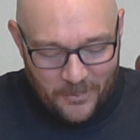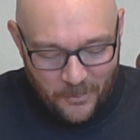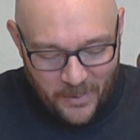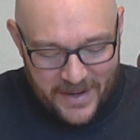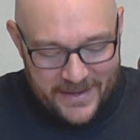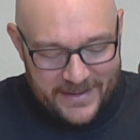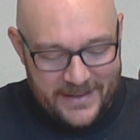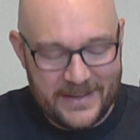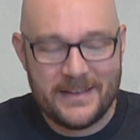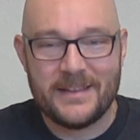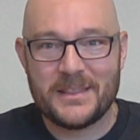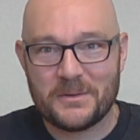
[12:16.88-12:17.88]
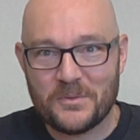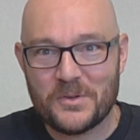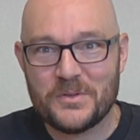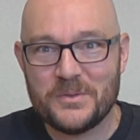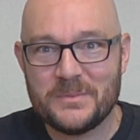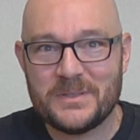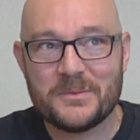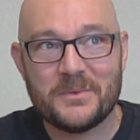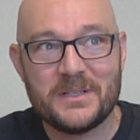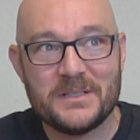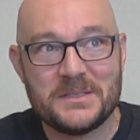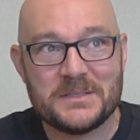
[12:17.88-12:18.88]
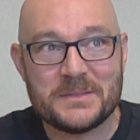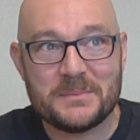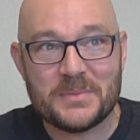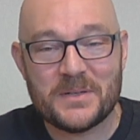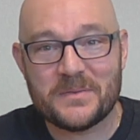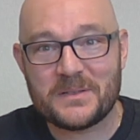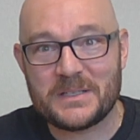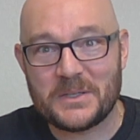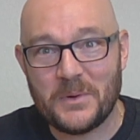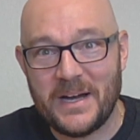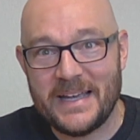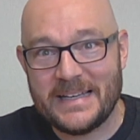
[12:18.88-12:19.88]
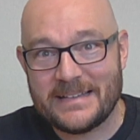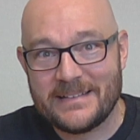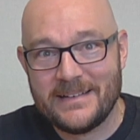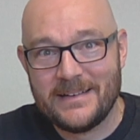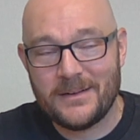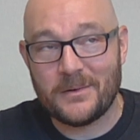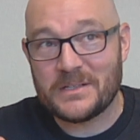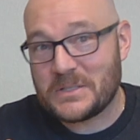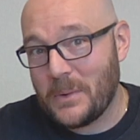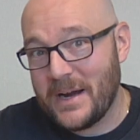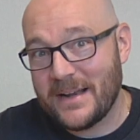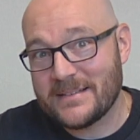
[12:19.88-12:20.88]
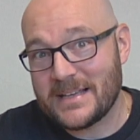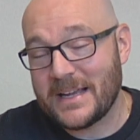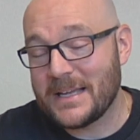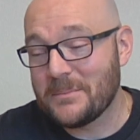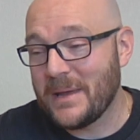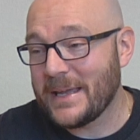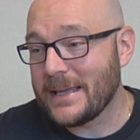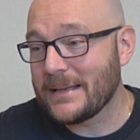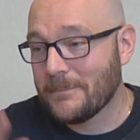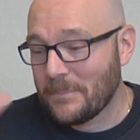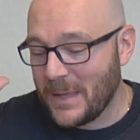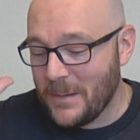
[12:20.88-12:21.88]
when the room was perfectly quiet, or as quiet as I could make it.